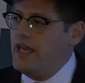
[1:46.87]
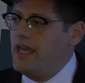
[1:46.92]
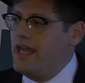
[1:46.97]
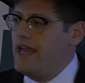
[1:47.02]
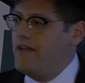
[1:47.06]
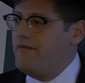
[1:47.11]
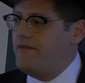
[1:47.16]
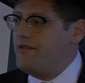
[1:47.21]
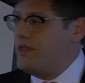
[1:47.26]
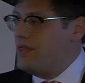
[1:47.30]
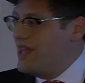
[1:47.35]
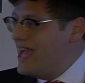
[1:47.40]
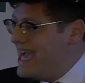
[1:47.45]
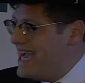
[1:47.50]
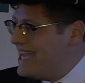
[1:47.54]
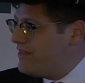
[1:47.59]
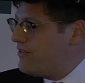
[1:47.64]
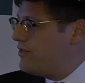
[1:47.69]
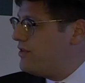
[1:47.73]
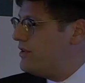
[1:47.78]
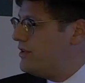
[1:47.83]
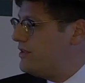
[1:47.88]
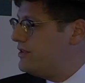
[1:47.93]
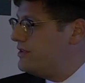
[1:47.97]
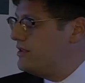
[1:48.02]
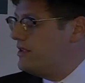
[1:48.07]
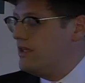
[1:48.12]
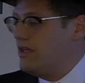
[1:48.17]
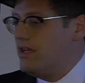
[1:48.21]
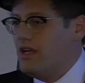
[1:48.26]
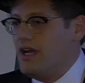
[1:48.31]
And for that,
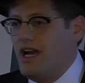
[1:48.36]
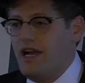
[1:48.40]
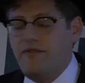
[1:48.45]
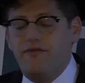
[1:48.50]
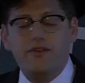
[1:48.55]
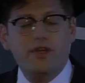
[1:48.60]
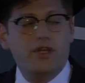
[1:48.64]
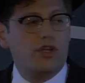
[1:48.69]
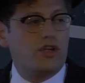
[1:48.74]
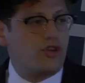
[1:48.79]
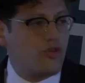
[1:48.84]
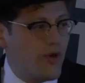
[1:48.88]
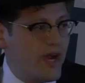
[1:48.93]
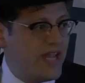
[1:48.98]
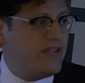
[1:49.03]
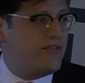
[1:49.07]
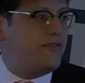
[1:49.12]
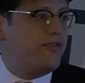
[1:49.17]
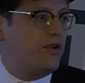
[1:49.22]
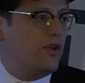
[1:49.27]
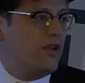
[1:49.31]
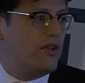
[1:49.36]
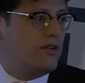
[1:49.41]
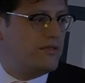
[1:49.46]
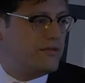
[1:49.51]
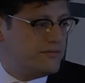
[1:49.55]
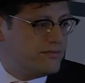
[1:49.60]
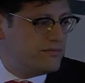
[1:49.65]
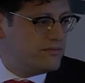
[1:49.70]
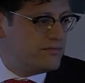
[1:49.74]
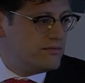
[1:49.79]
I feel grateful
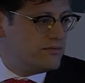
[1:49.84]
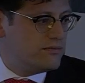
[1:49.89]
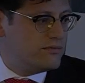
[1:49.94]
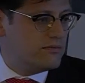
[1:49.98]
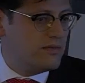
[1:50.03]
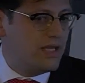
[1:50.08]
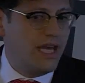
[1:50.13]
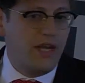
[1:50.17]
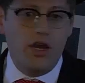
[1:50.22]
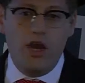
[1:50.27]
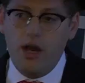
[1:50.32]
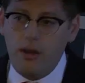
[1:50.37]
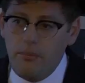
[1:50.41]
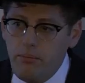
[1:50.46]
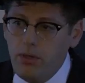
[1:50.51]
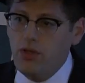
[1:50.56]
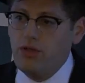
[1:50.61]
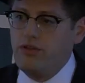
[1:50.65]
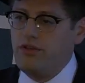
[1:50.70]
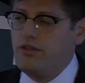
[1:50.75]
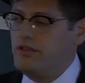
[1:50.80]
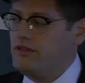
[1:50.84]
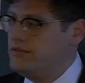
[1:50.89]
and humbled